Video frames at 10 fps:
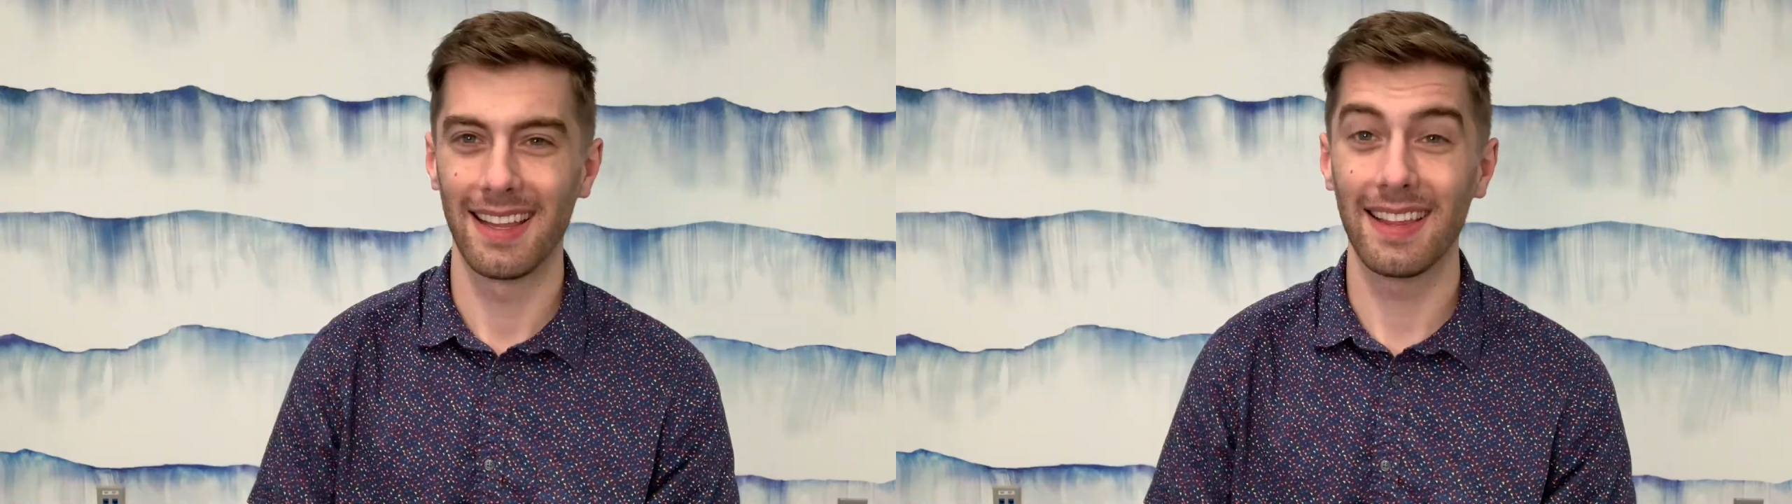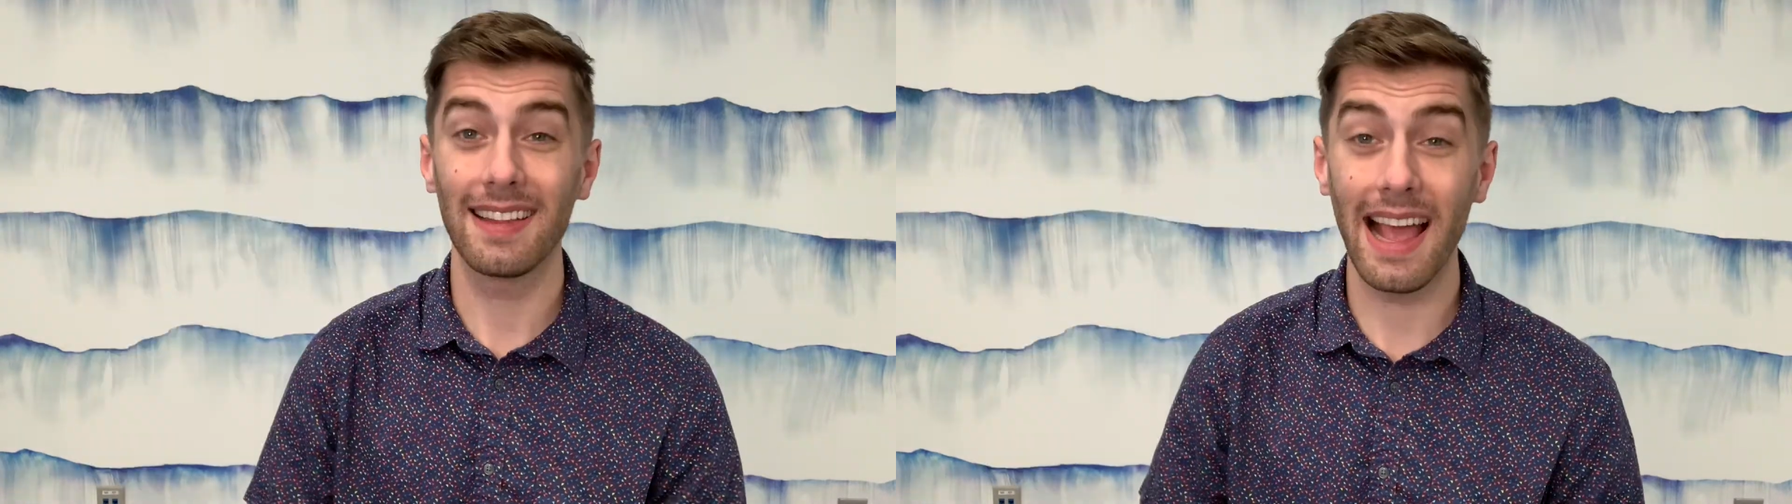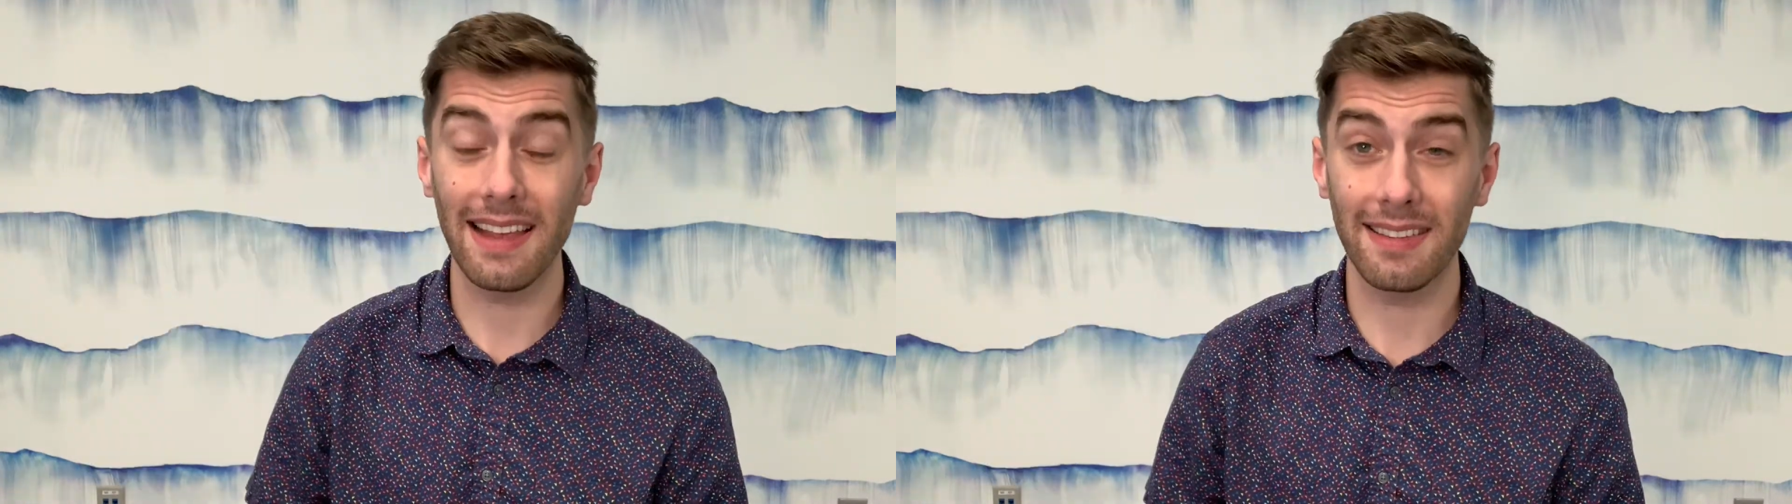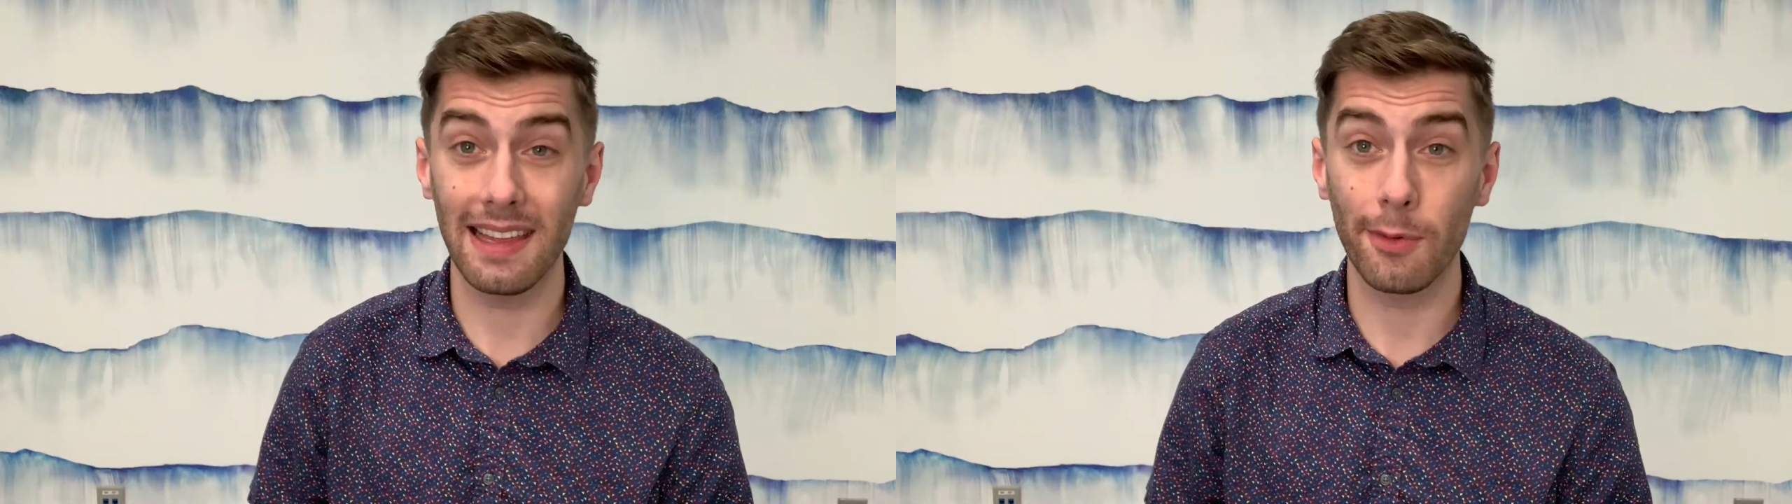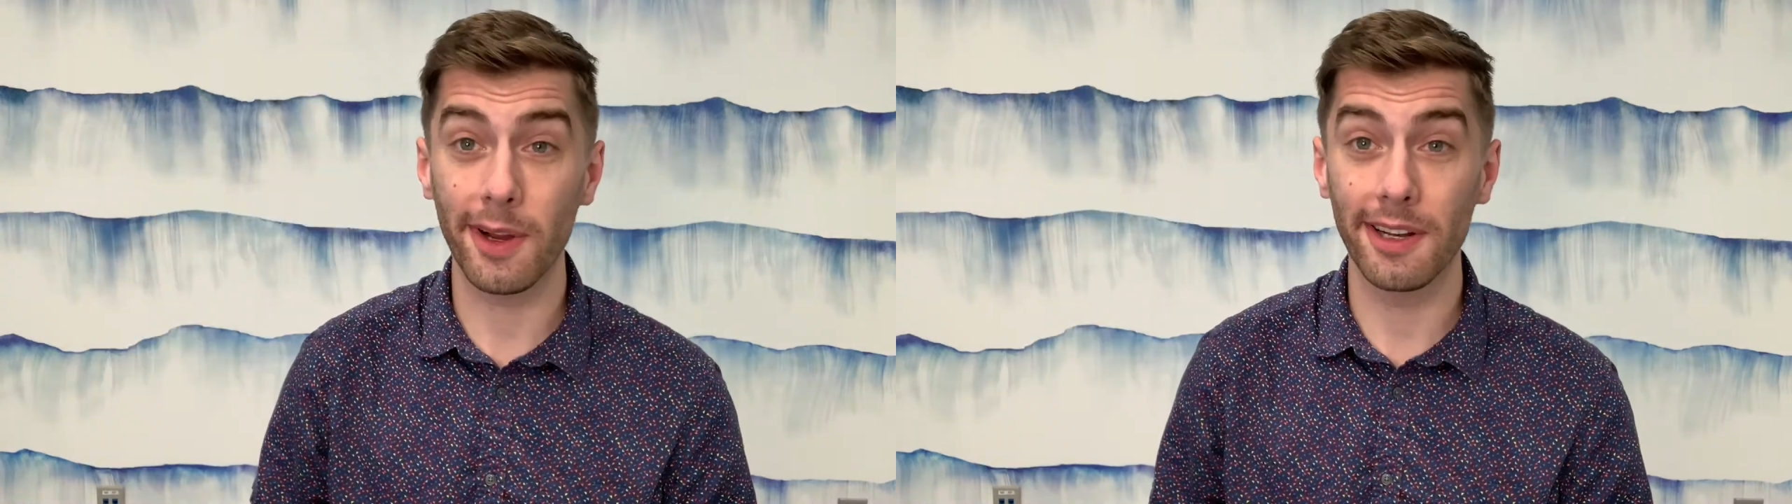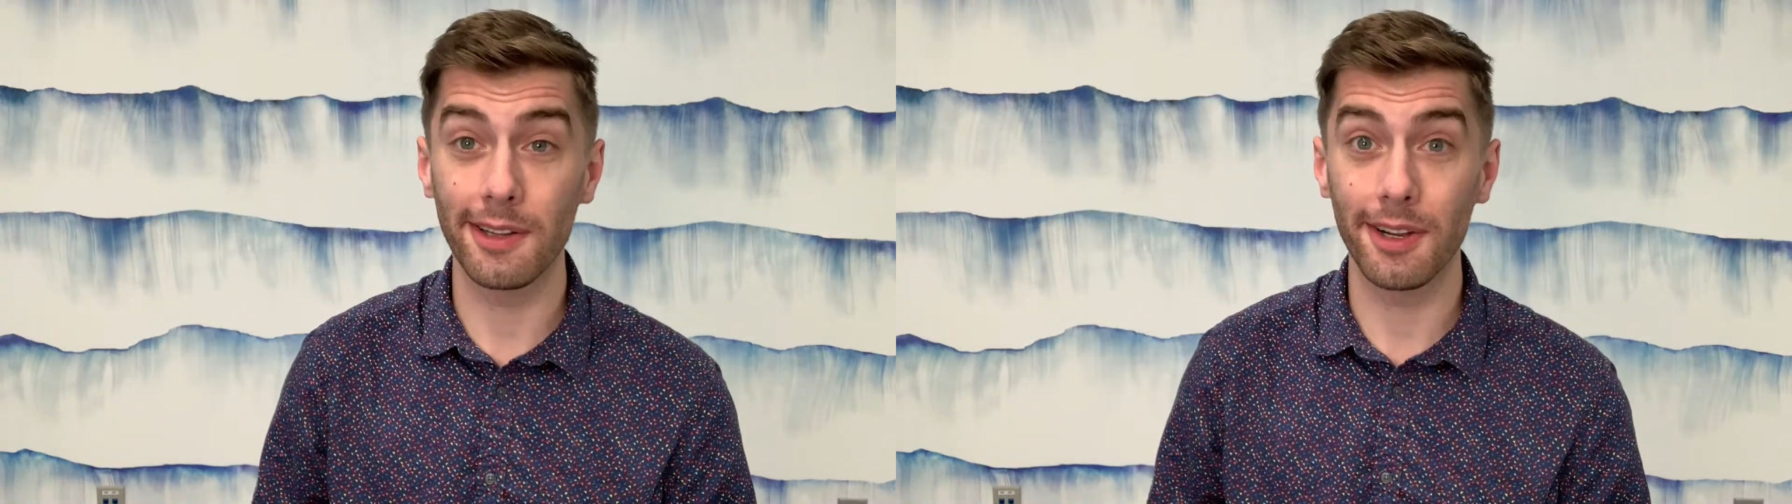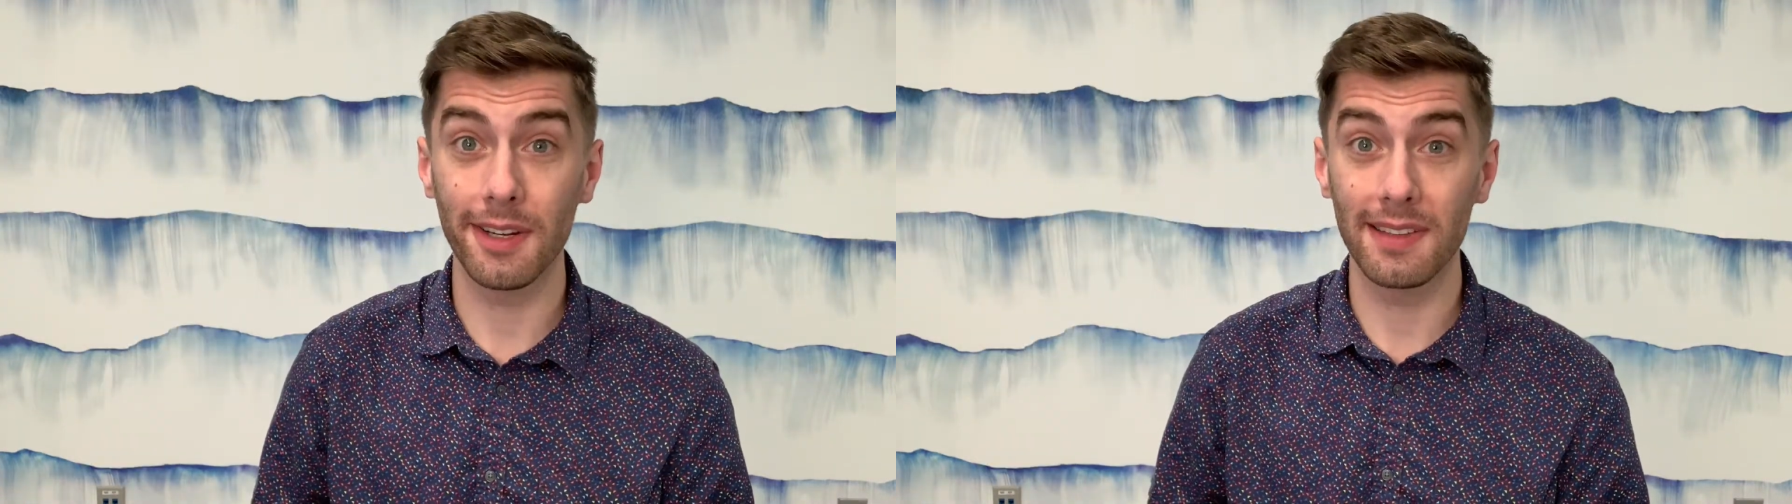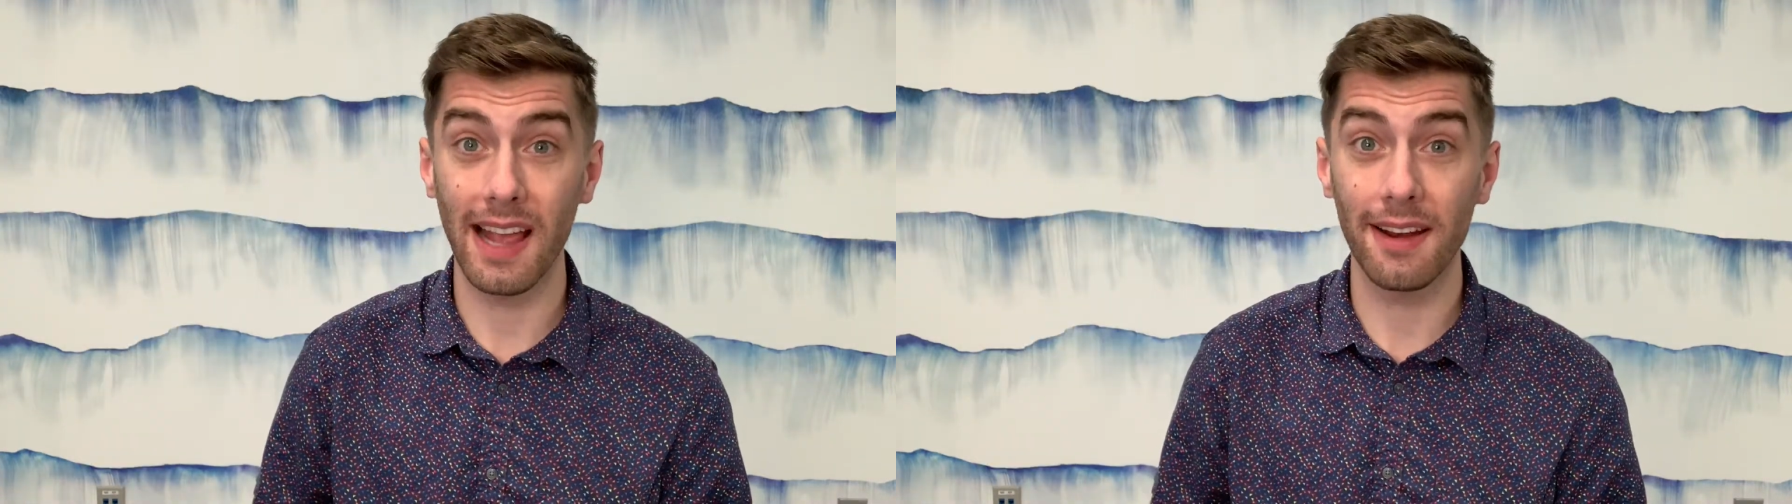The last thing we're going to learn
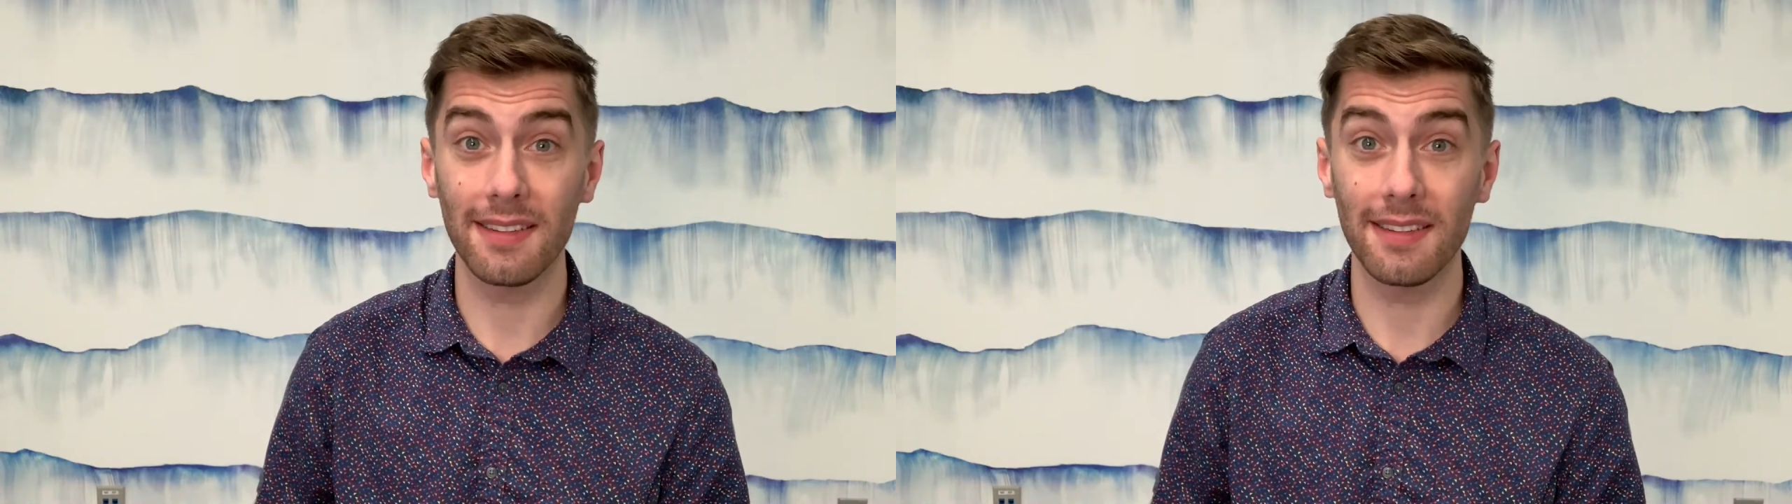is how to